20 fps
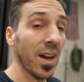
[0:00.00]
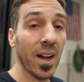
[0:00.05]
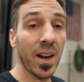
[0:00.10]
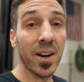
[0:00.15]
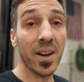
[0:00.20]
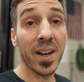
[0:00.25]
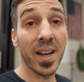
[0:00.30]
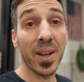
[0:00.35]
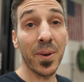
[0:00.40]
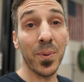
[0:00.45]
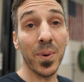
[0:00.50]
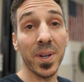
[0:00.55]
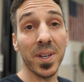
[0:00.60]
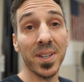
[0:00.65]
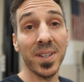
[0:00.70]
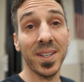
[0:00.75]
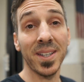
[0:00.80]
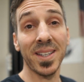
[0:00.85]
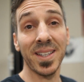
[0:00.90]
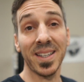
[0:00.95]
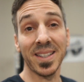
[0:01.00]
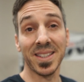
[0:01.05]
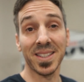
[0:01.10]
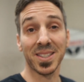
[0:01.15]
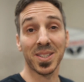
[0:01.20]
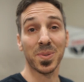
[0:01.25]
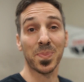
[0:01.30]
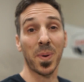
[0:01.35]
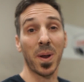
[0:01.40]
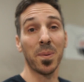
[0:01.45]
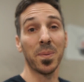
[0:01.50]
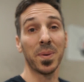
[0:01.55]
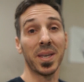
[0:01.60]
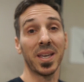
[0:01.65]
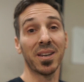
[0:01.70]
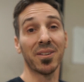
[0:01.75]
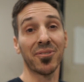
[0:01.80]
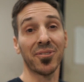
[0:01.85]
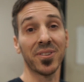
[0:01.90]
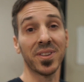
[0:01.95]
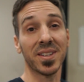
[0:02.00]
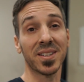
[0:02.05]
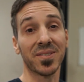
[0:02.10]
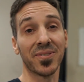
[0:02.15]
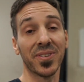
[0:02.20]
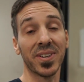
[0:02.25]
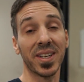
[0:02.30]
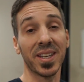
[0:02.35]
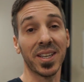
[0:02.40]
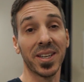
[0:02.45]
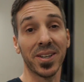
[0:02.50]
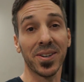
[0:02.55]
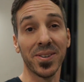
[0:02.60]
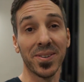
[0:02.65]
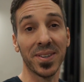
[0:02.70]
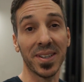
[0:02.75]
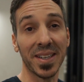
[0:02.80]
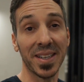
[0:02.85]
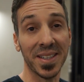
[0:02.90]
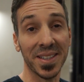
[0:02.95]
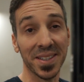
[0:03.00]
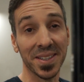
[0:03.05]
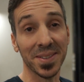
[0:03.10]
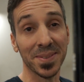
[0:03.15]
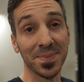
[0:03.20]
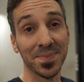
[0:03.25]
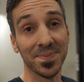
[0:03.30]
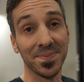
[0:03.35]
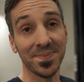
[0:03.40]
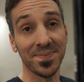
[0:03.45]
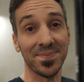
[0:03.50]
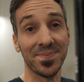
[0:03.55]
all right, well, this is probably it for this video. I'll